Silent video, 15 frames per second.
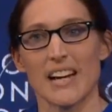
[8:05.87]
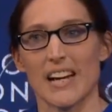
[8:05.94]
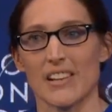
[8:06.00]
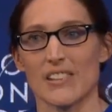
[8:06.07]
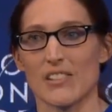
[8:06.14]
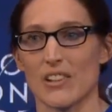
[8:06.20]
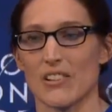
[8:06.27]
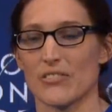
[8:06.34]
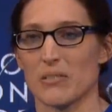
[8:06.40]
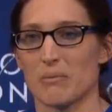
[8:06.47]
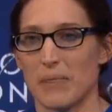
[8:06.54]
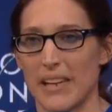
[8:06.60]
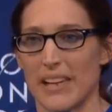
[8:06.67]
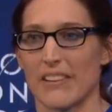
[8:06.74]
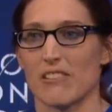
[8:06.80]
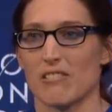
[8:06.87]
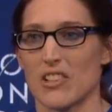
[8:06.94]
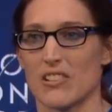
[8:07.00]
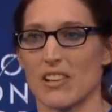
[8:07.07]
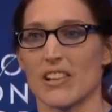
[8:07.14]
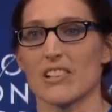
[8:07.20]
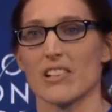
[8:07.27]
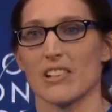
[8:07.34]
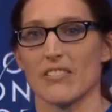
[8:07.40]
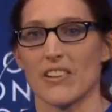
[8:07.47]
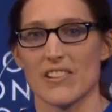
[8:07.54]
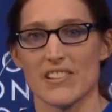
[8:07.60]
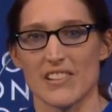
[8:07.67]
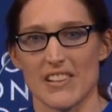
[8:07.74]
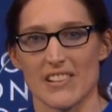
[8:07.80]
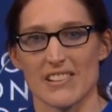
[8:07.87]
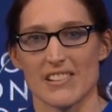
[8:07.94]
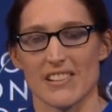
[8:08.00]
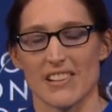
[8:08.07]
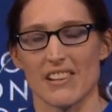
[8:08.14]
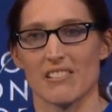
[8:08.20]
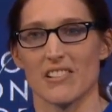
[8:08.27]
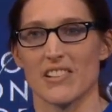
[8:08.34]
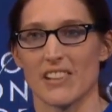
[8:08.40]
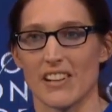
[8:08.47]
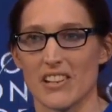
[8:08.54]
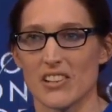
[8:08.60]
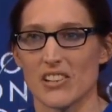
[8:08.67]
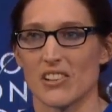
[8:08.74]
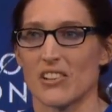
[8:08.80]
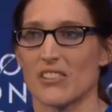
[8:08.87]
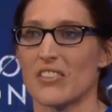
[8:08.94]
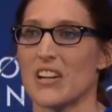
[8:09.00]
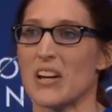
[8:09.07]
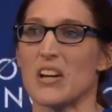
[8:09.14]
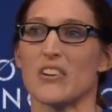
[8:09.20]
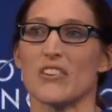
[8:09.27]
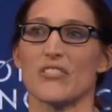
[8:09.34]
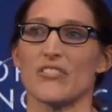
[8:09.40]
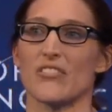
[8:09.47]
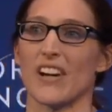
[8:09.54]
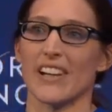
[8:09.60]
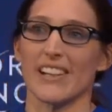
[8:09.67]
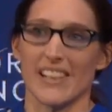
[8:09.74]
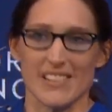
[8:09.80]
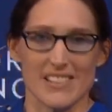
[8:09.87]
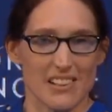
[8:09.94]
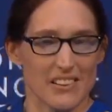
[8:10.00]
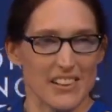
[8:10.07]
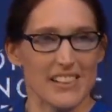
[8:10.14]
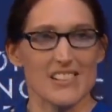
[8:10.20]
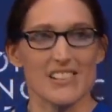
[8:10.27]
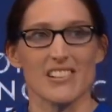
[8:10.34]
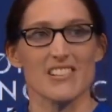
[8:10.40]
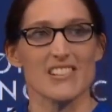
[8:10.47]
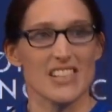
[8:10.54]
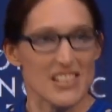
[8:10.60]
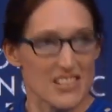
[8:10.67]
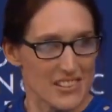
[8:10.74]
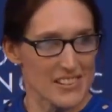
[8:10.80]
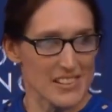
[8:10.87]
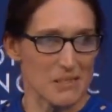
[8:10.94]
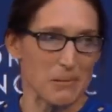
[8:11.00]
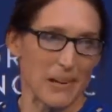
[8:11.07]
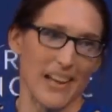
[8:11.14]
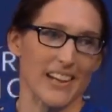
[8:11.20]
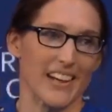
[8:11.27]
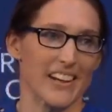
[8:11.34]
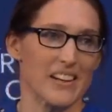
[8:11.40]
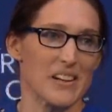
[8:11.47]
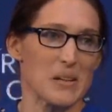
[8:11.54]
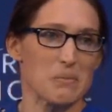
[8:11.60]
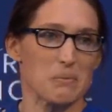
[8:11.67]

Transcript: And so for me, the reduction of uncertainty, the reduction of finance going into contingency planning,